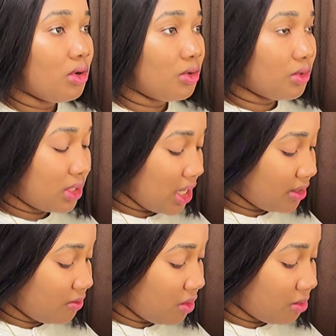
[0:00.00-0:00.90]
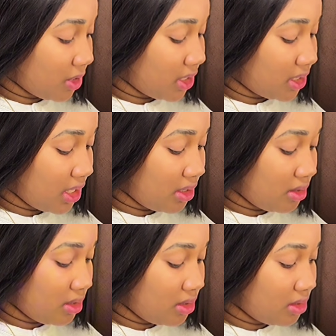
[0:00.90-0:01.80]
you start from the
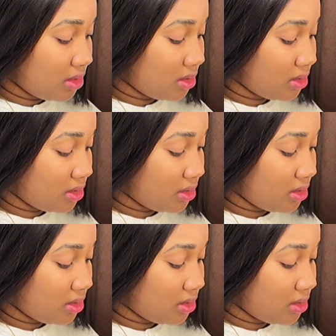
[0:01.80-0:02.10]
second